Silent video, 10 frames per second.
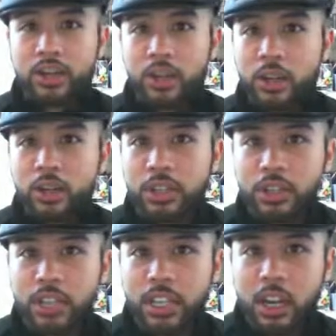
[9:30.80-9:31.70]
to going
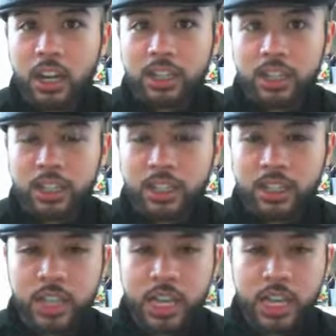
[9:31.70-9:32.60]
to the
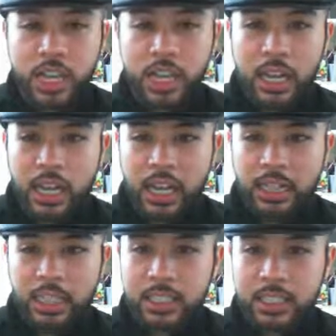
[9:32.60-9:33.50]
auctions. And
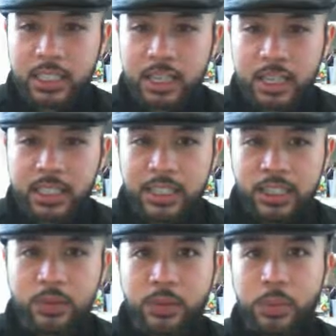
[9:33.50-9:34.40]
these
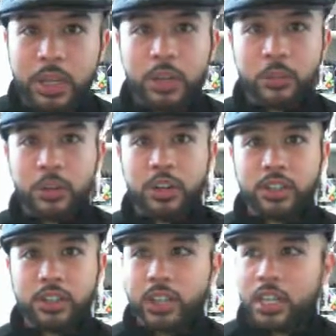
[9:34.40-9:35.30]
different bidding
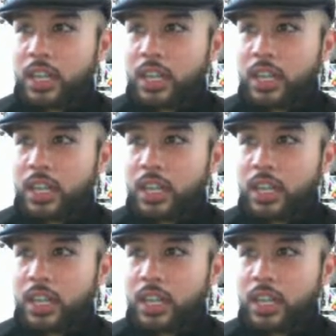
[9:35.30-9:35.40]
wars.